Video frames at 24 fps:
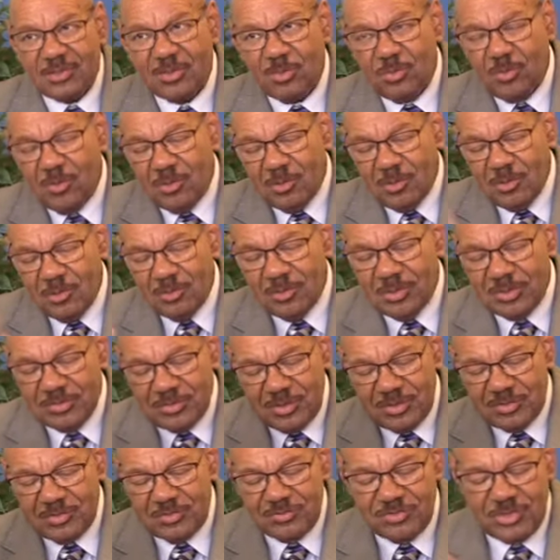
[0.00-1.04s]
the world as
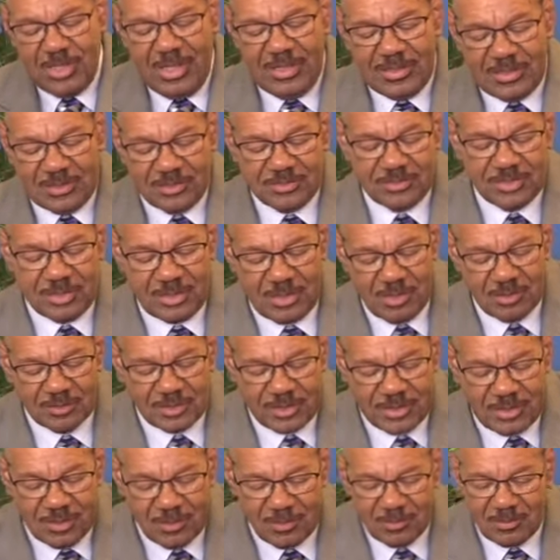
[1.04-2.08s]
a shining city on the
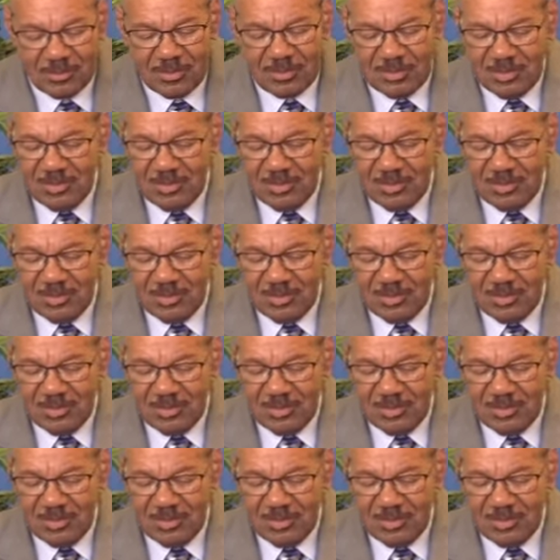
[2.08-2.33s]
hill